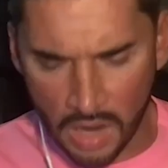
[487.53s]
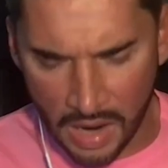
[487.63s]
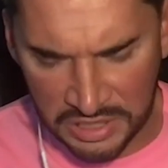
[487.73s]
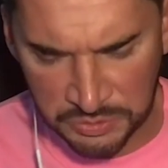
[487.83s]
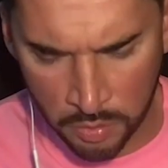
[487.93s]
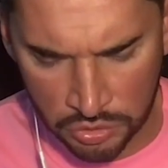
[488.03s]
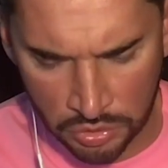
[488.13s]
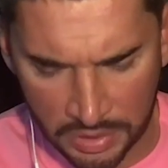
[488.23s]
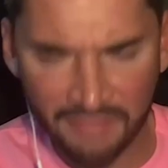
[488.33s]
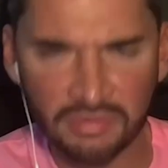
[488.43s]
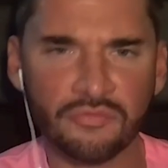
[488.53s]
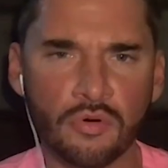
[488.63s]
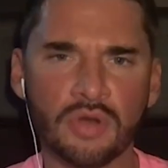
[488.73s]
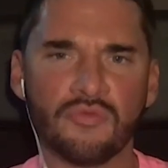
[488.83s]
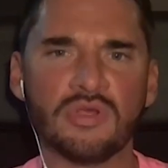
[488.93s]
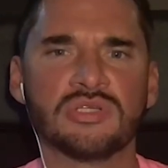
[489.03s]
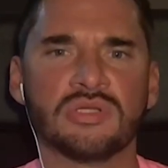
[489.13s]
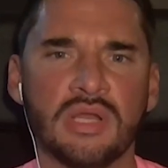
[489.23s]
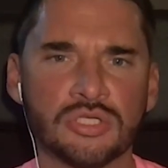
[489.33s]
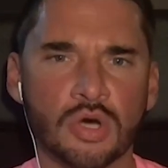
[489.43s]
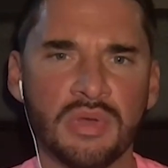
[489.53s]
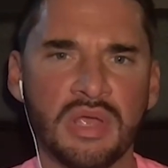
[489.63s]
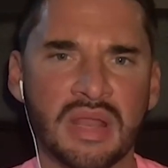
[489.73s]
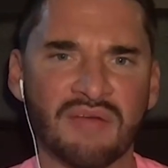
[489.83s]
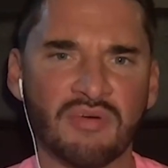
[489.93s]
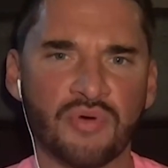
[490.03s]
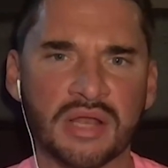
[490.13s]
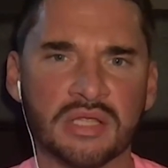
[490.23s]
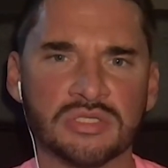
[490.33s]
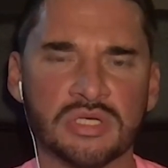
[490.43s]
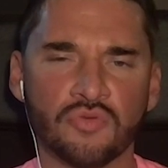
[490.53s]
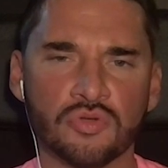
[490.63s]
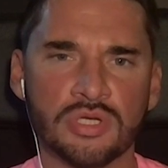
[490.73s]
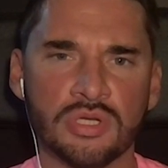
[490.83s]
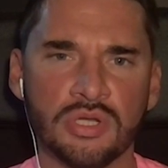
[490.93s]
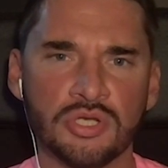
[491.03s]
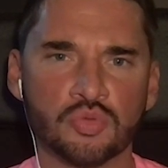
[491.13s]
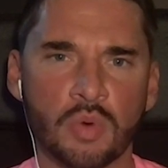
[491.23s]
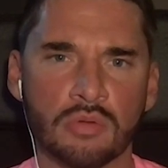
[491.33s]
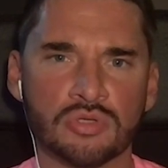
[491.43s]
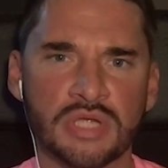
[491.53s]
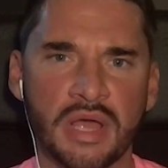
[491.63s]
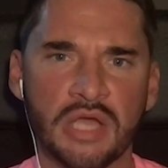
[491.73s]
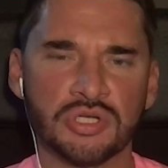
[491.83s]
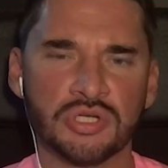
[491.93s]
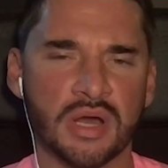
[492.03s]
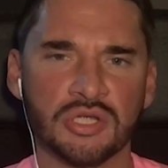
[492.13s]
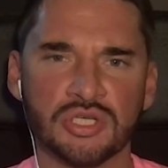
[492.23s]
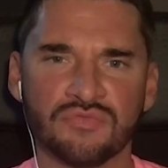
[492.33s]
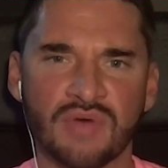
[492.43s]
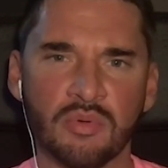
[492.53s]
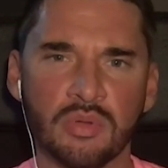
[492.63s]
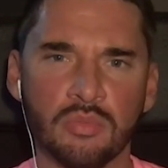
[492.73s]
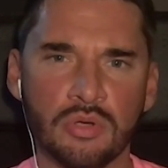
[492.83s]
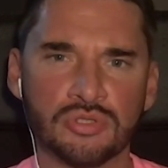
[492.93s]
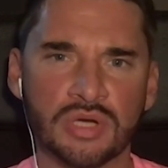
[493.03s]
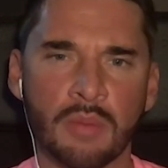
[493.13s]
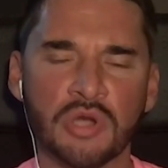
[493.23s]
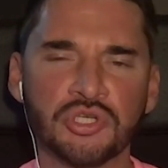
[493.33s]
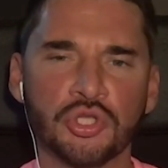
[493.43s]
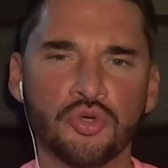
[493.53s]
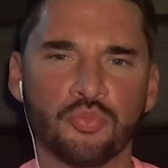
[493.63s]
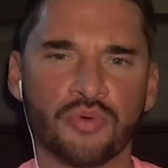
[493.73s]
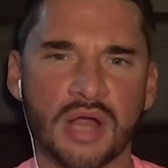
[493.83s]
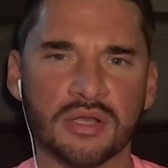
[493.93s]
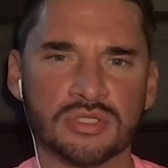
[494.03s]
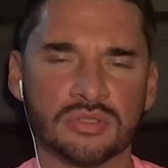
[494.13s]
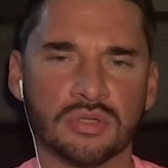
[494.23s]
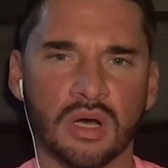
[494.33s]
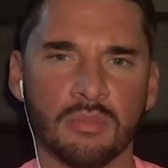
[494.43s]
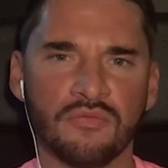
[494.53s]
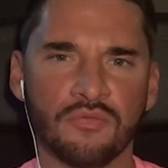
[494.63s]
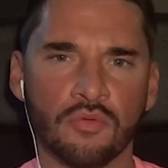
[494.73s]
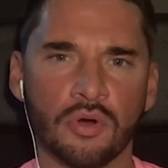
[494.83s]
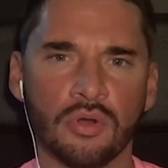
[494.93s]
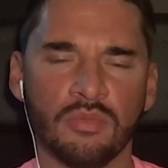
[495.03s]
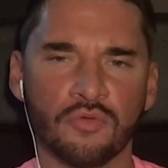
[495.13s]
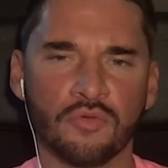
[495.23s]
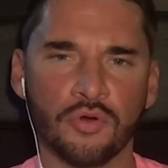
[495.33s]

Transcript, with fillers: I spoke to Kevin Levrone recently, and he told me he never practiced his routine. He just went on stage and kind of just vibe with the music. How much did you practice uh, before before